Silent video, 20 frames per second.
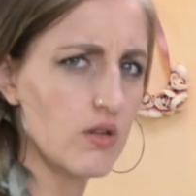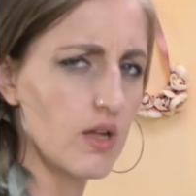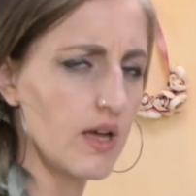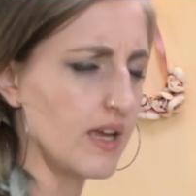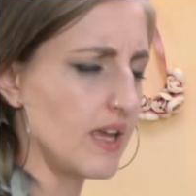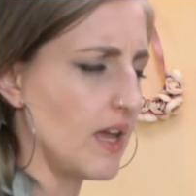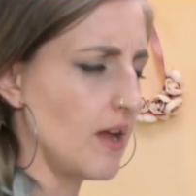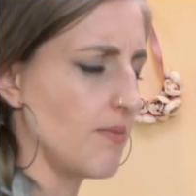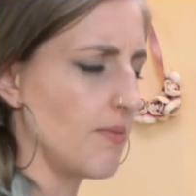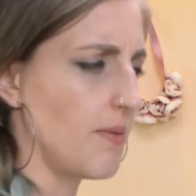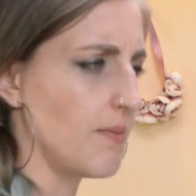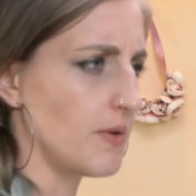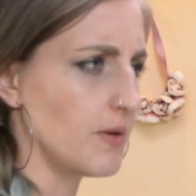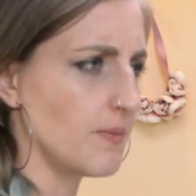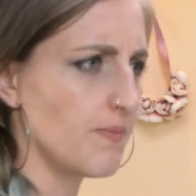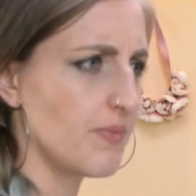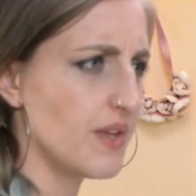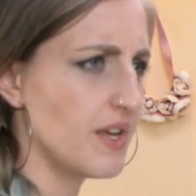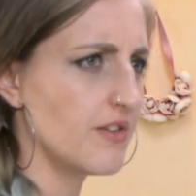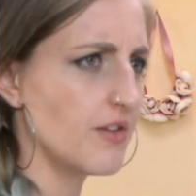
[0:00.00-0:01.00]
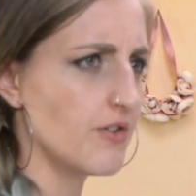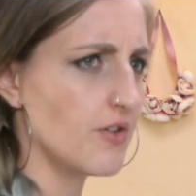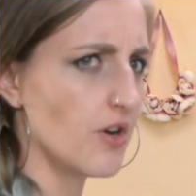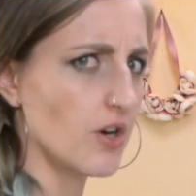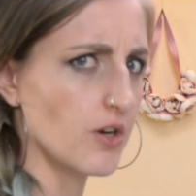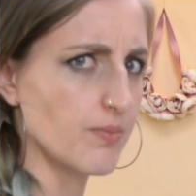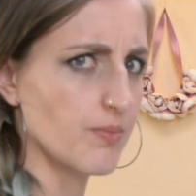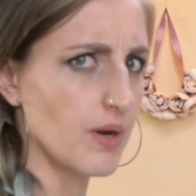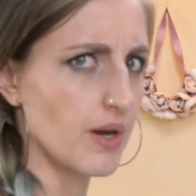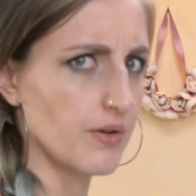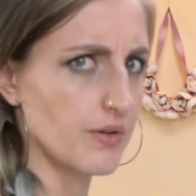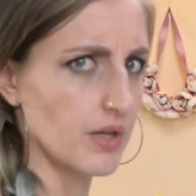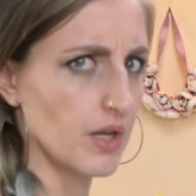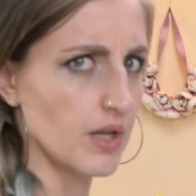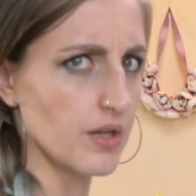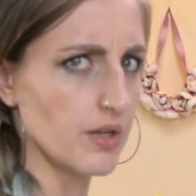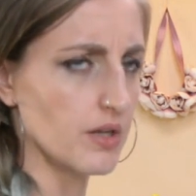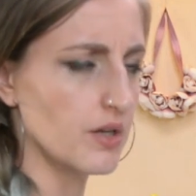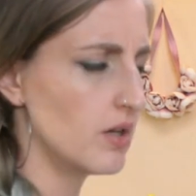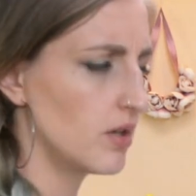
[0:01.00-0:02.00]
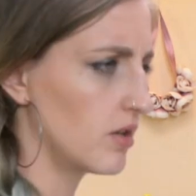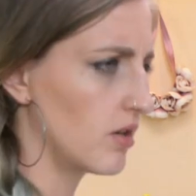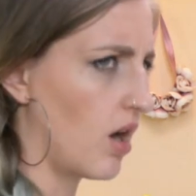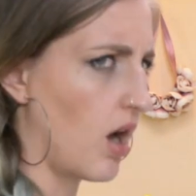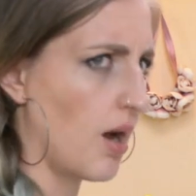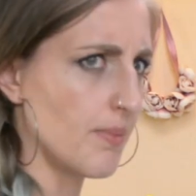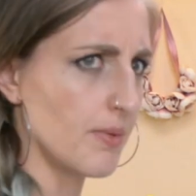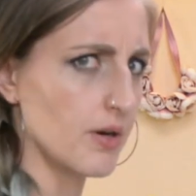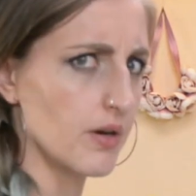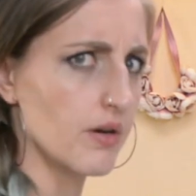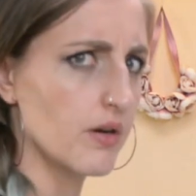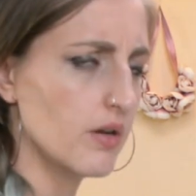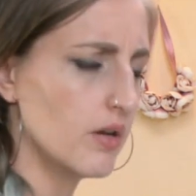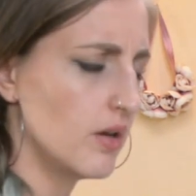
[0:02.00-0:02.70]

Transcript: I can't remember. It's a dark brown color, copper.